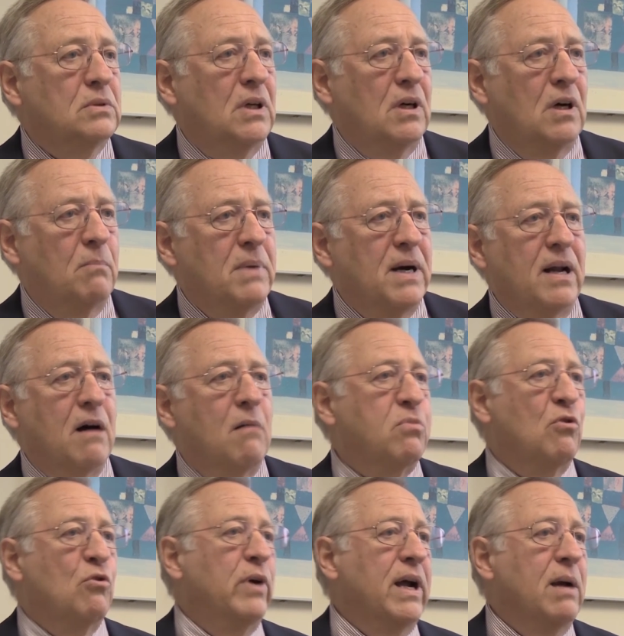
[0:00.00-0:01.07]
about how
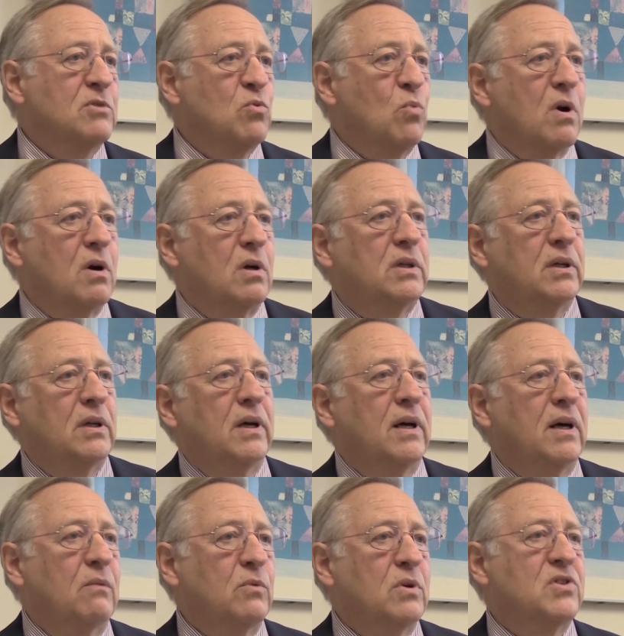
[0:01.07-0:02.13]
programs worked
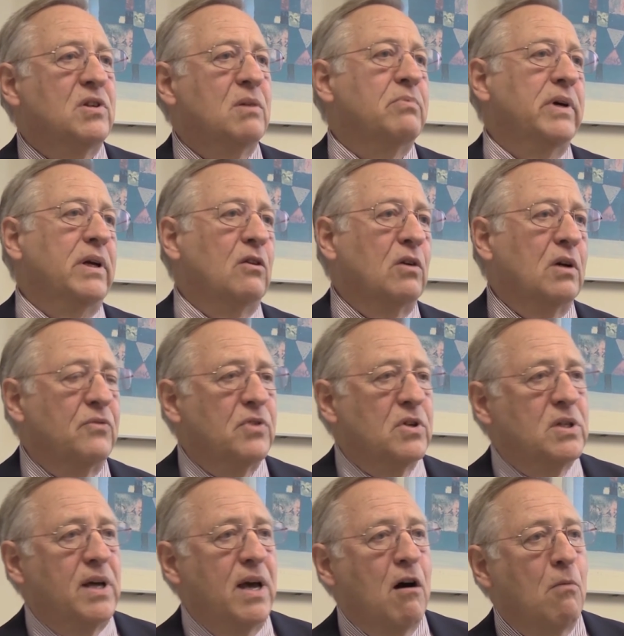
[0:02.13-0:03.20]
and was simply looking for
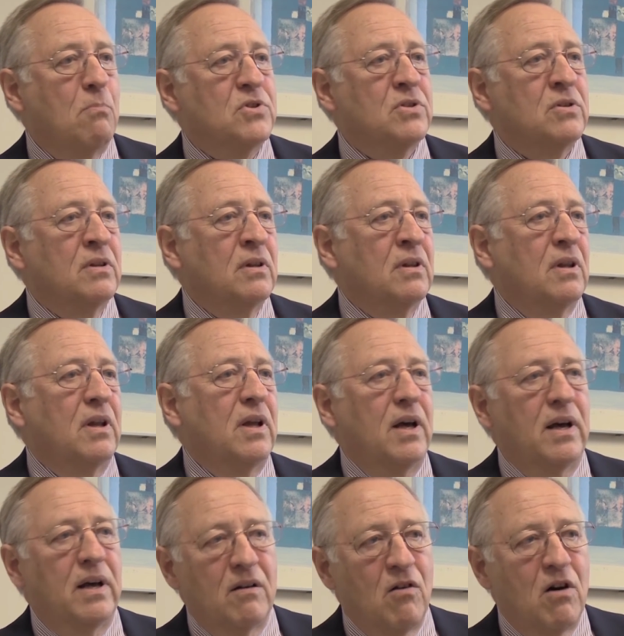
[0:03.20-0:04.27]
scalps,
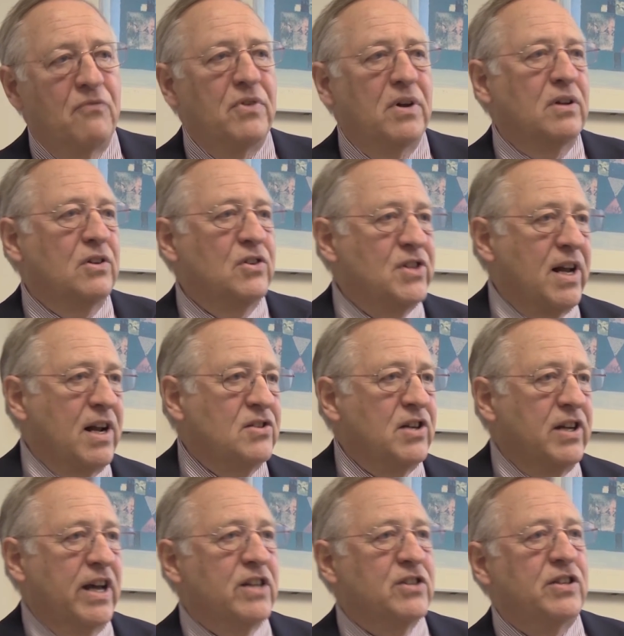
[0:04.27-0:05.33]
and often set us
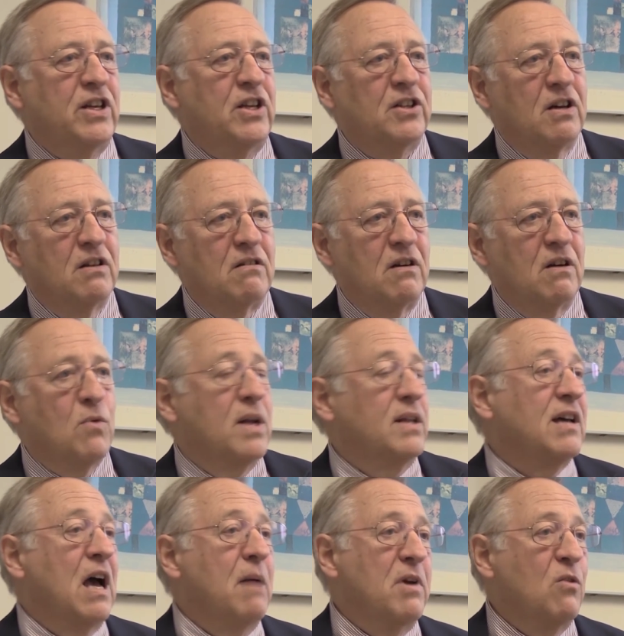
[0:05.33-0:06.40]
against each other. One
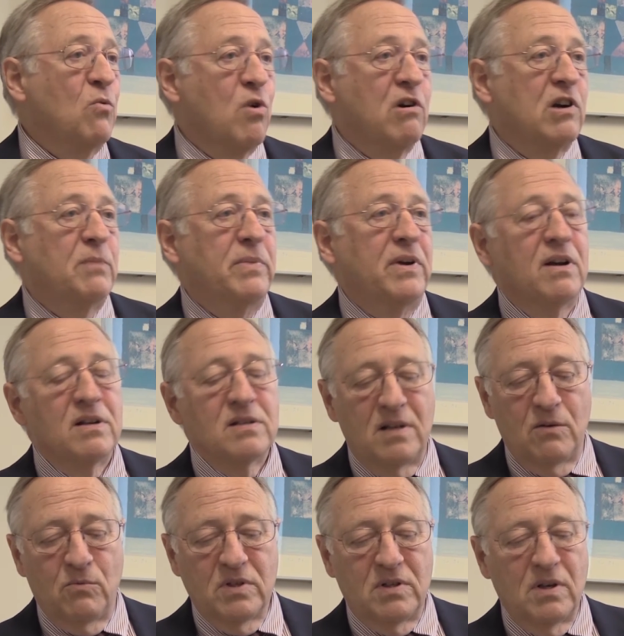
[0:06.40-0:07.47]
time it worked because
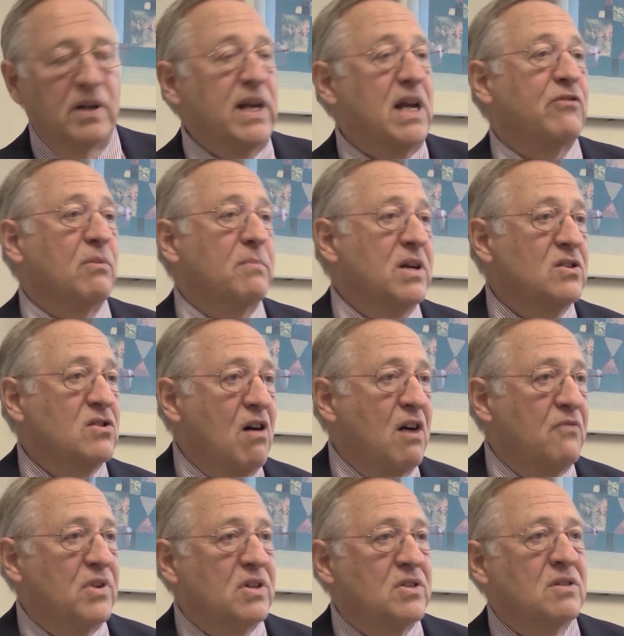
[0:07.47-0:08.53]
there was a leak from his
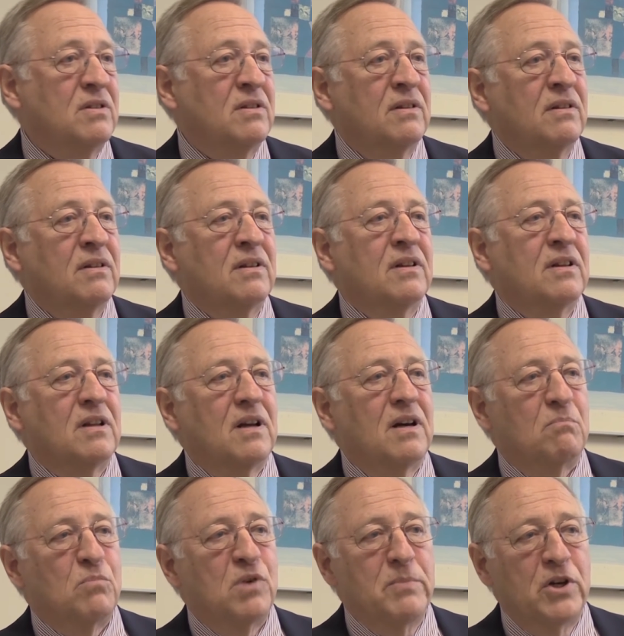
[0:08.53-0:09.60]
office, a
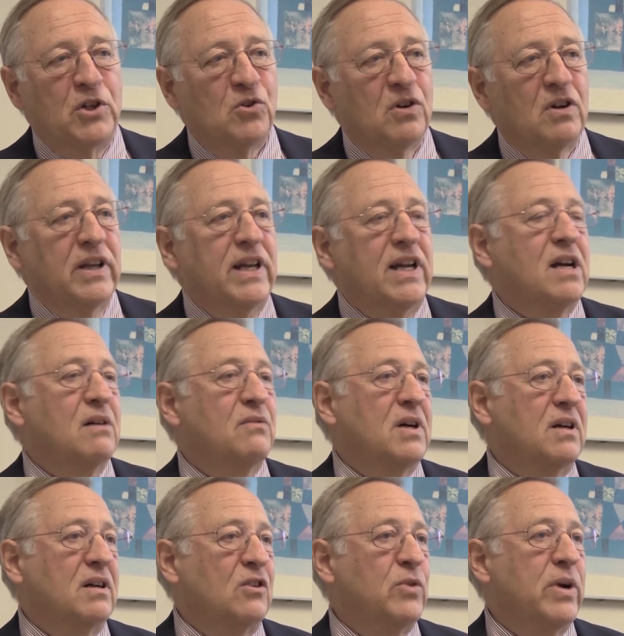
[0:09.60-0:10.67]
premature leak of
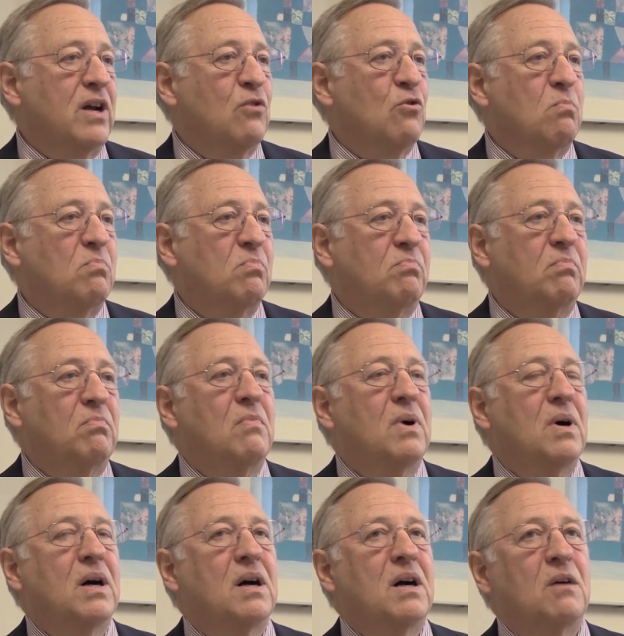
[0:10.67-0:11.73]
a critical
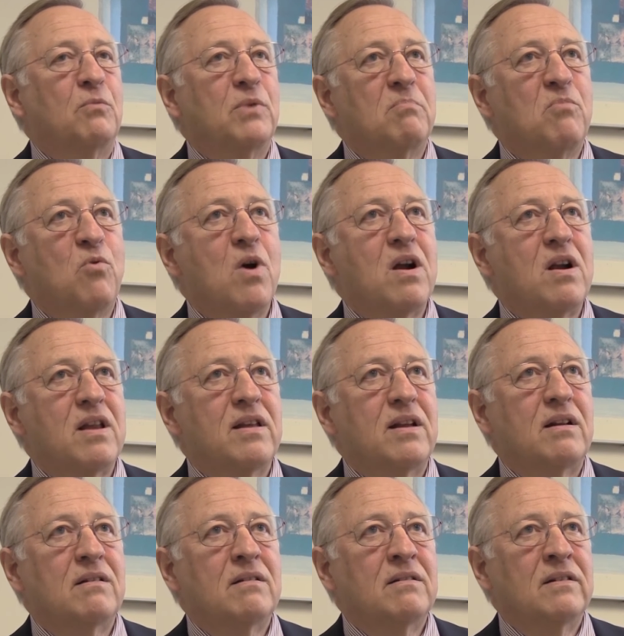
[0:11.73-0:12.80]
report that
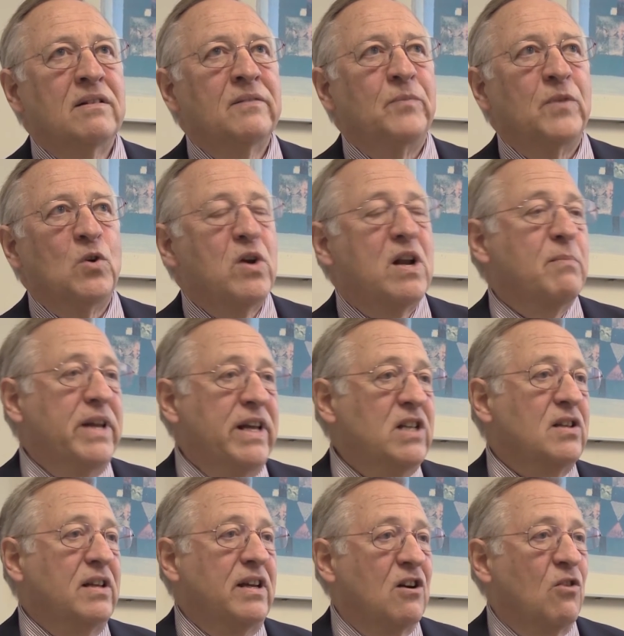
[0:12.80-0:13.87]
could have been
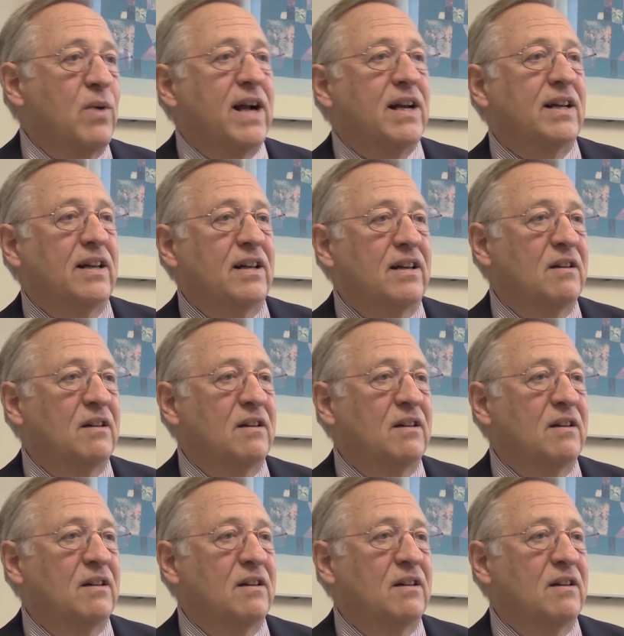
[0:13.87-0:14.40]
easily corrected,